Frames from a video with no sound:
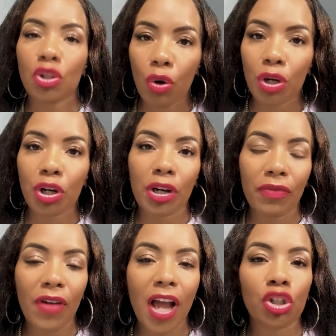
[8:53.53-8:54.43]
this
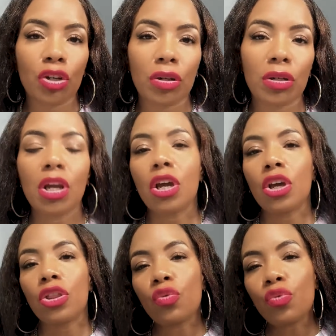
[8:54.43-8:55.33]
orderly fashion.
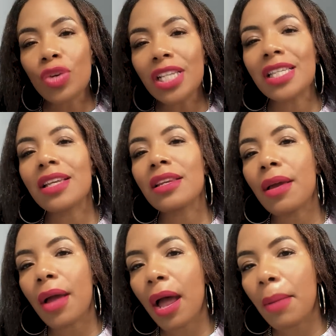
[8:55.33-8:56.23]
The reason